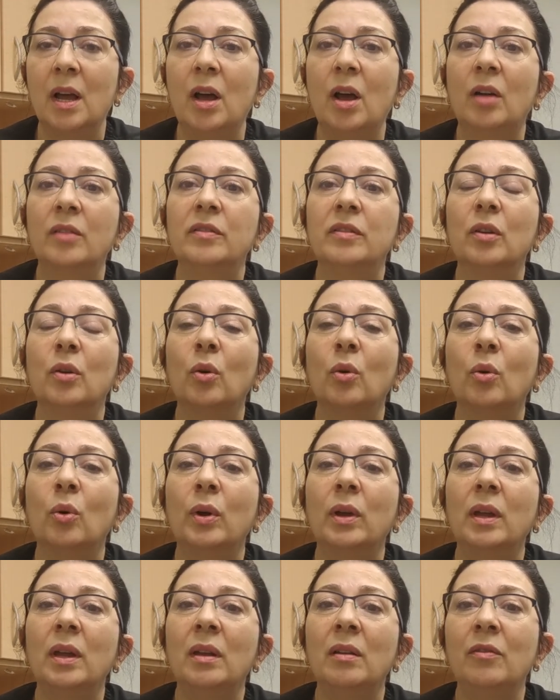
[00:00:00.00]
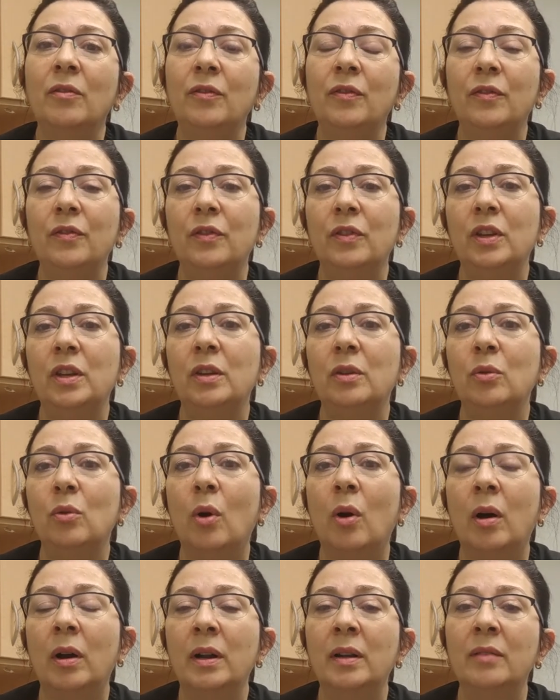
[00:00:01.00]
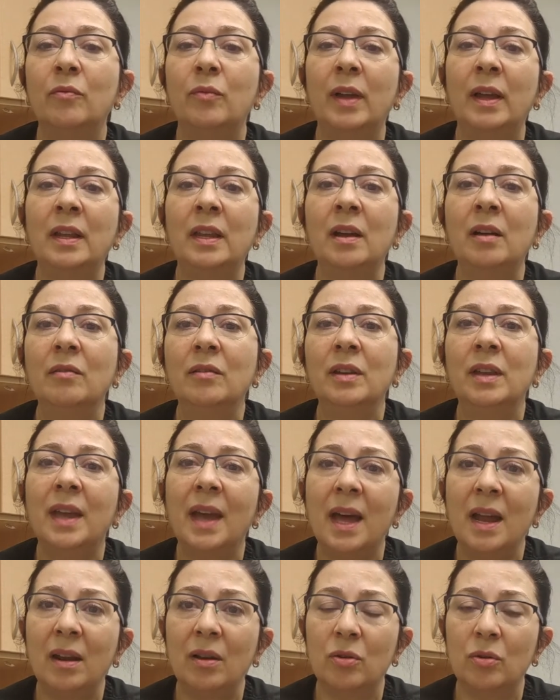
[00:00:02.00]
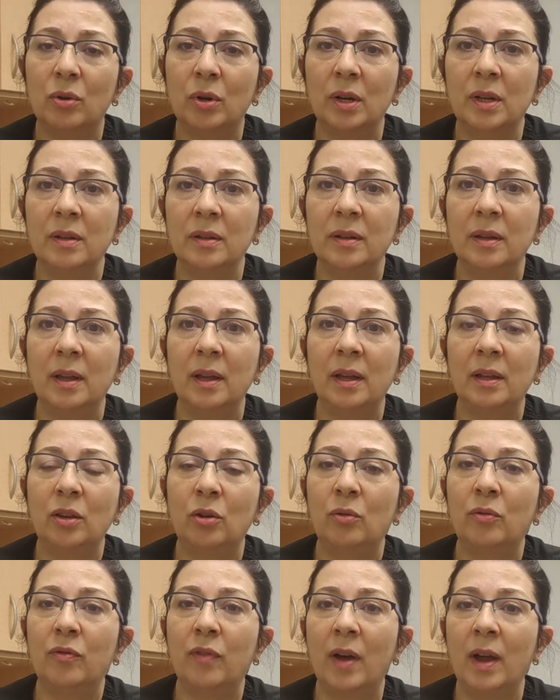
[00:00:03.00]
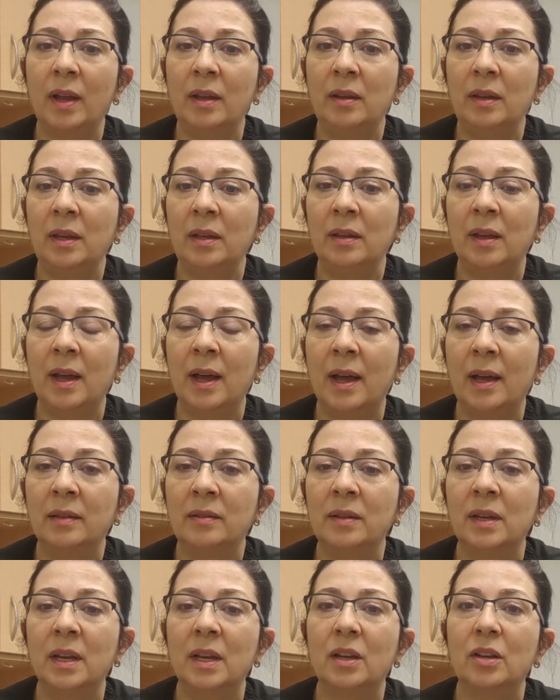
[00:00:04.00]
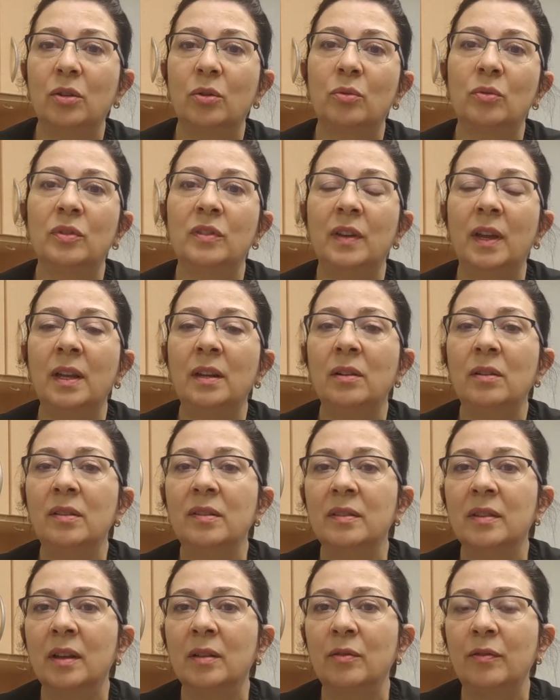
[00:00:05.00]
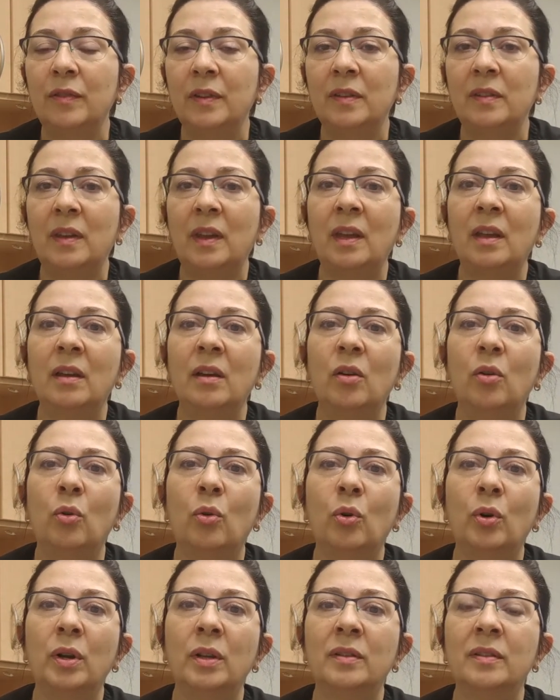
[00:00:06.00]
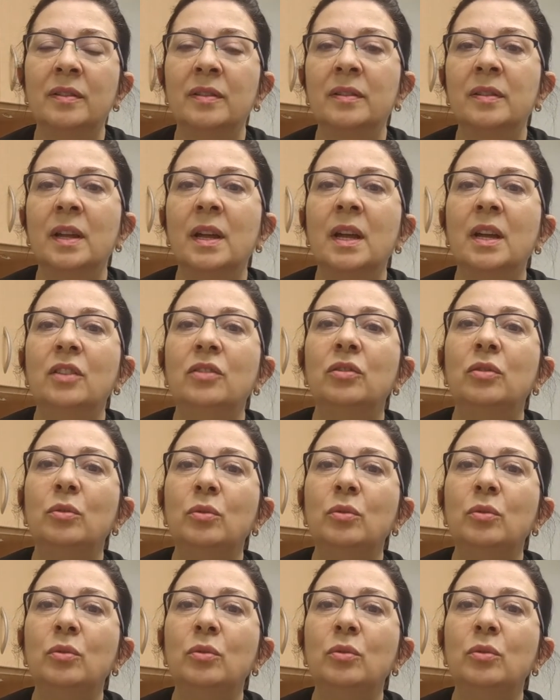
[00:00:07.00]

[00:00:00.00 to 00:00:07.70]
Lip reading: So if you are in any of the categories and you're finding that your retainer is not fitting or it's too